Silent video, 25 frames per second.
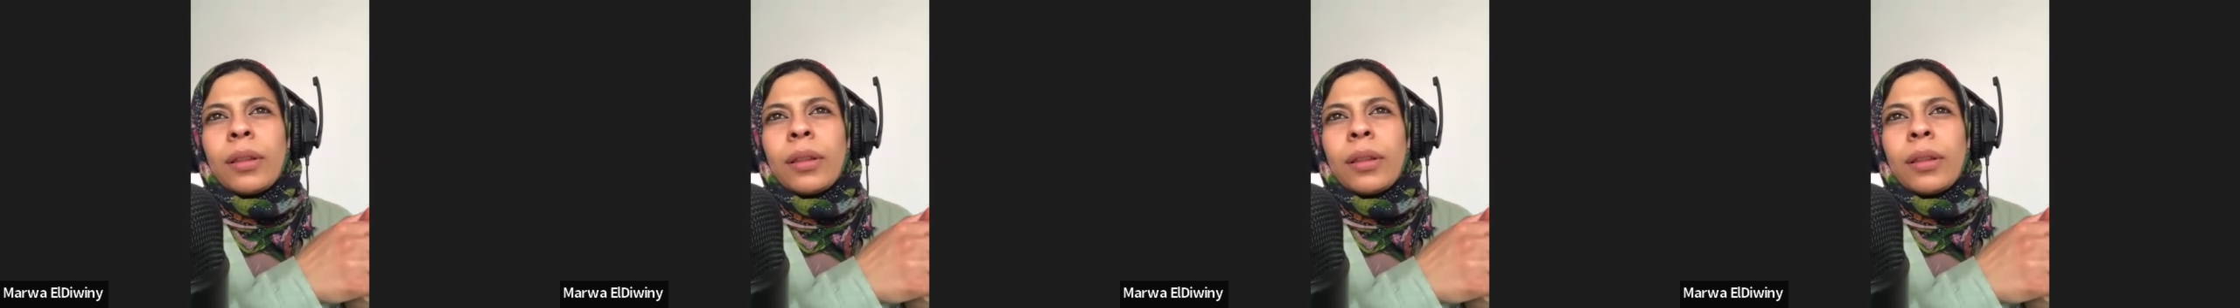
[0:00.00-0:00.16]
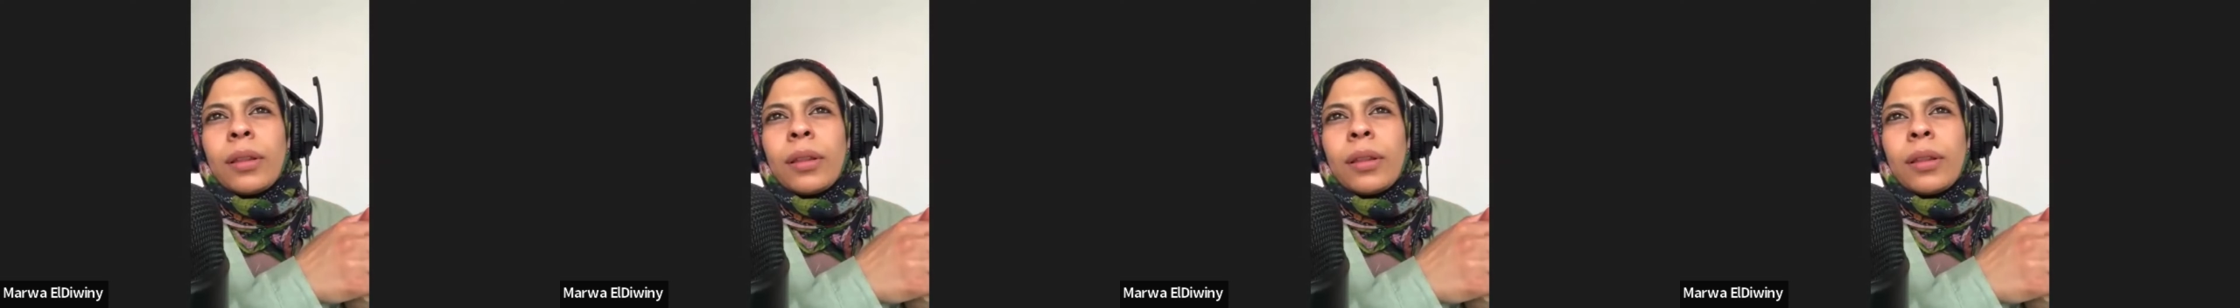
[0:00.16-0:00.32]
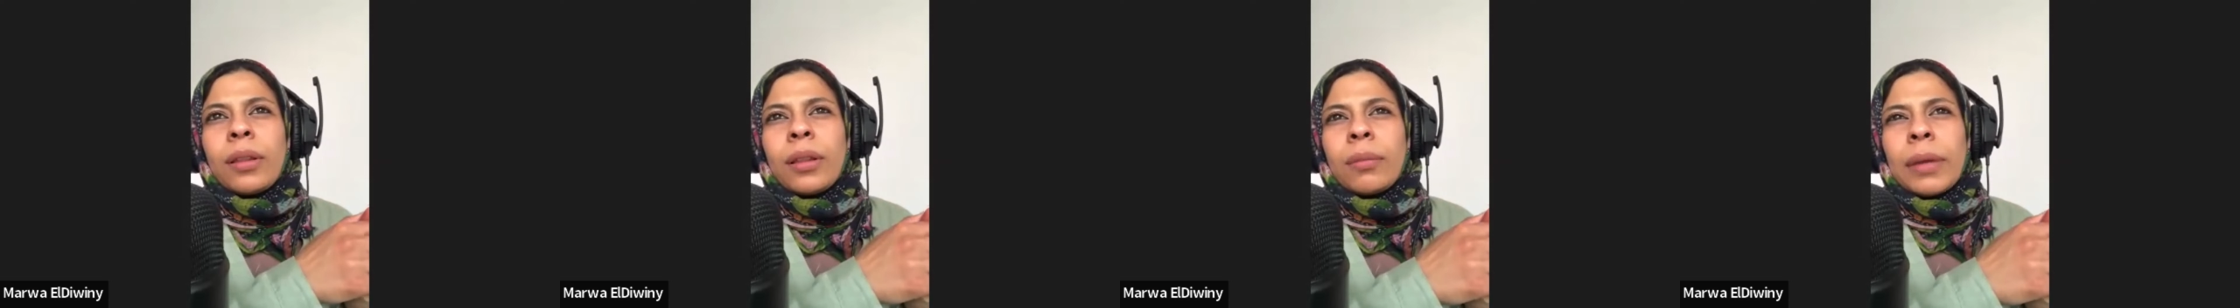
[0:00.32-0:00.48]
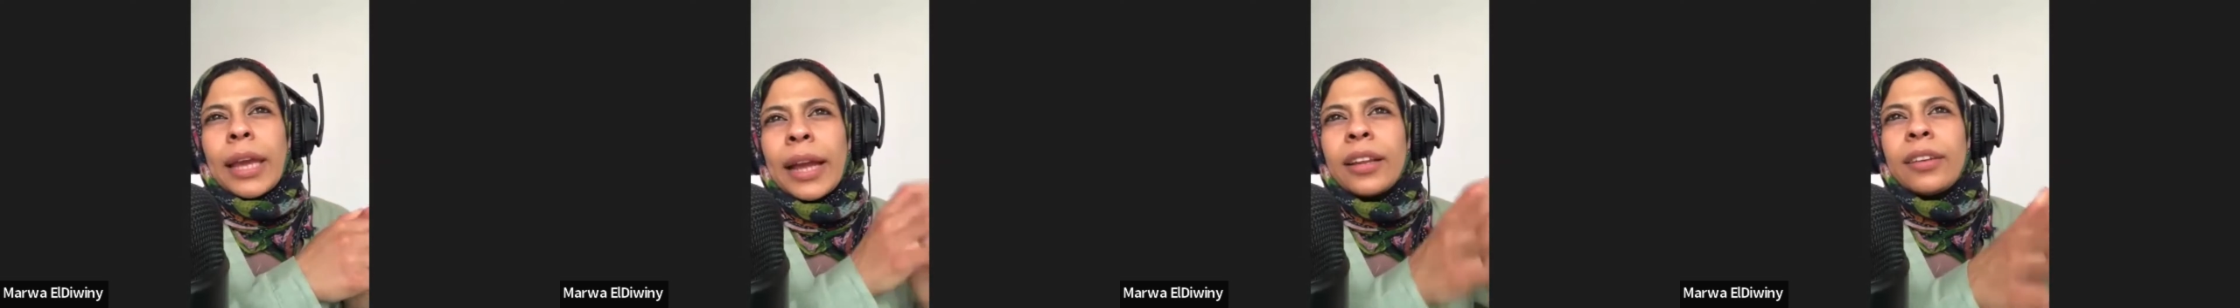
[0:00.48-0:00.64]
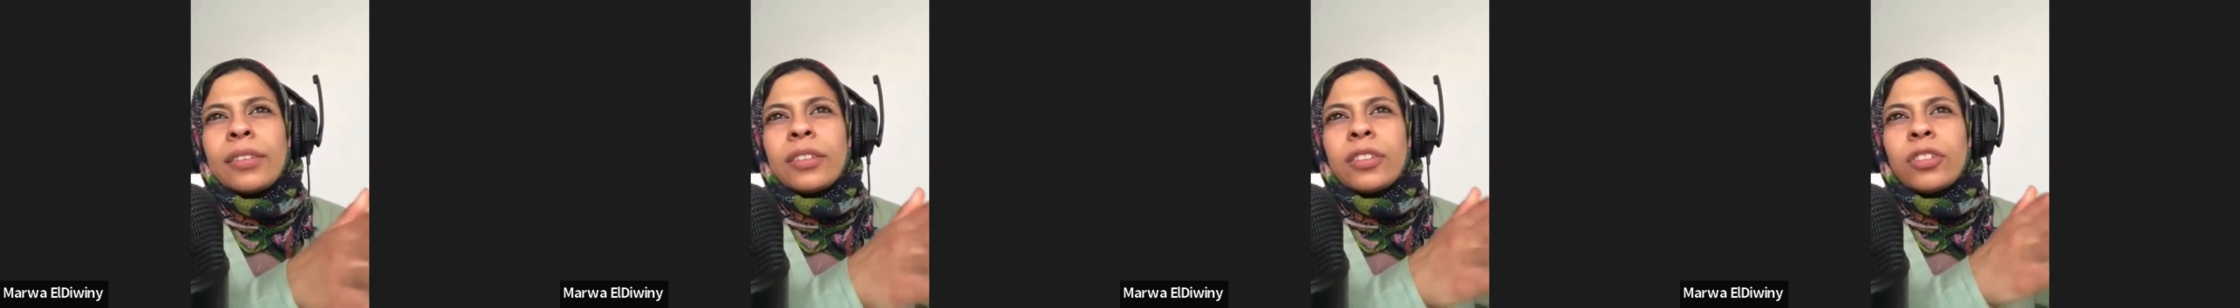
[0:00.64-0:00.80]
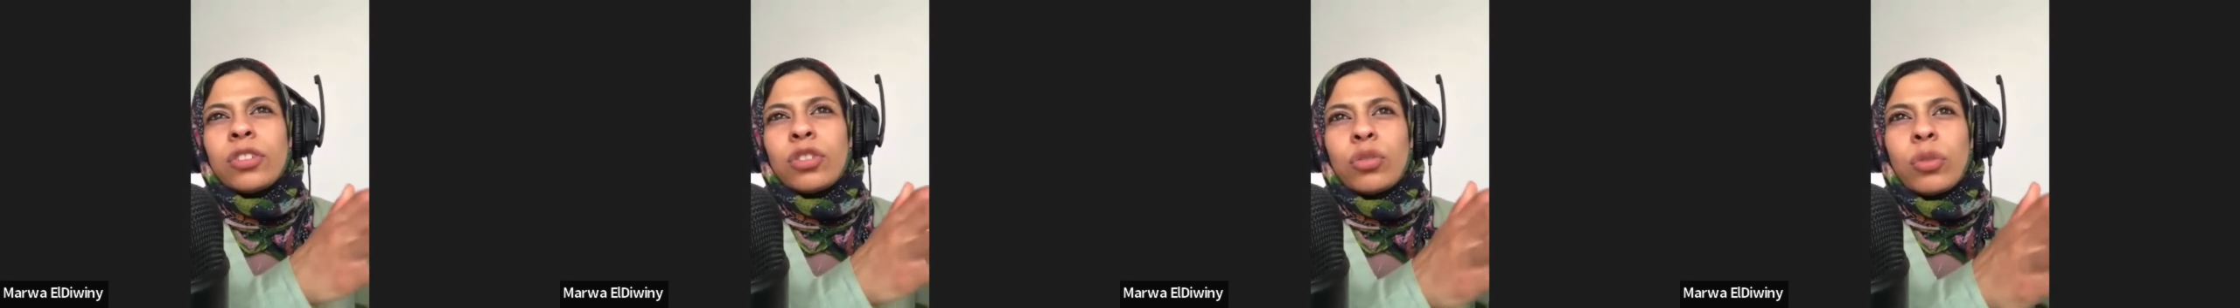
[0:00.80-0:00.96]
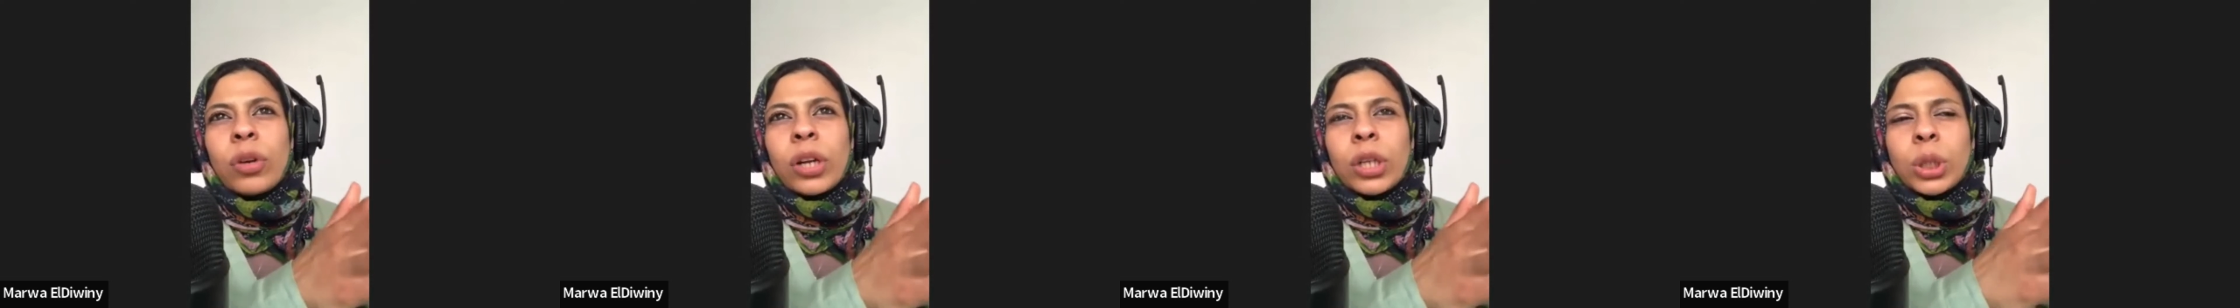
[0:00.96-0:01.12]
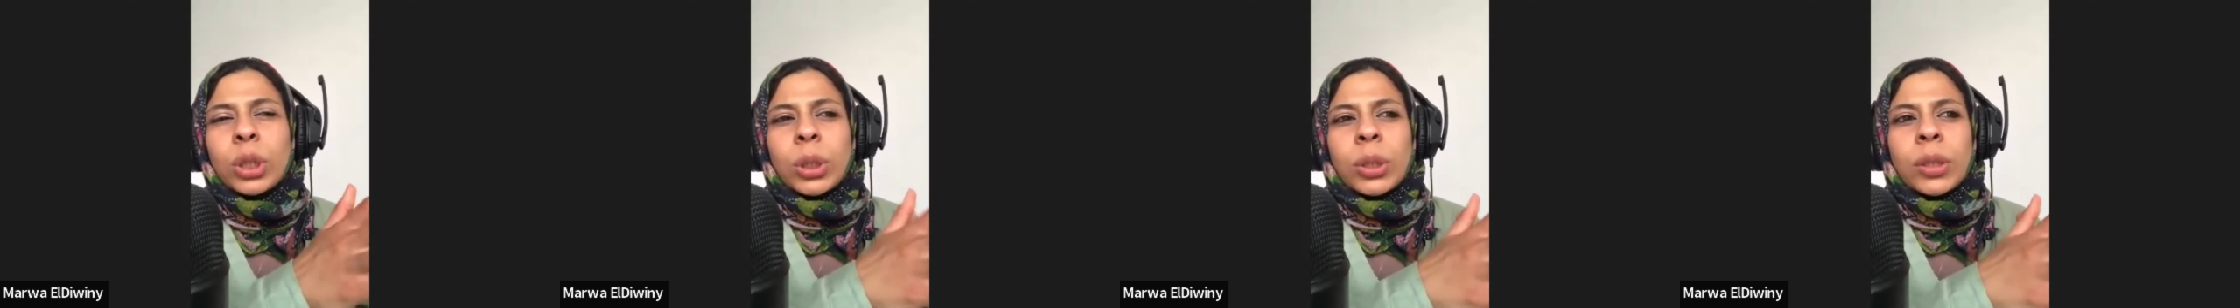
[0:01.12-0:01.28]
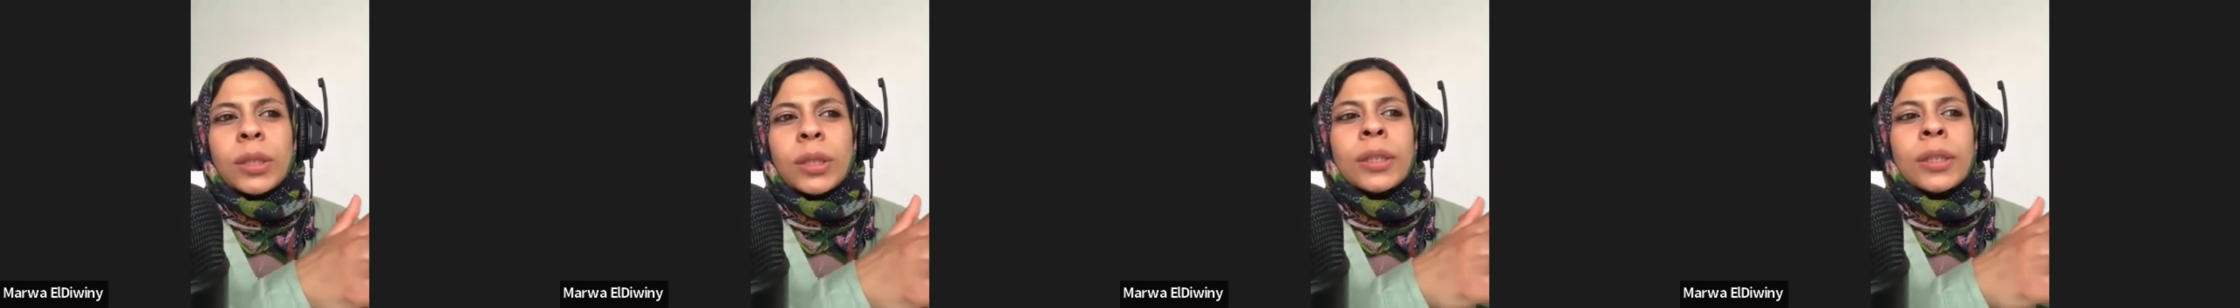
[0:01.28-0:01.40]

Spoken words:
mechanics and structure.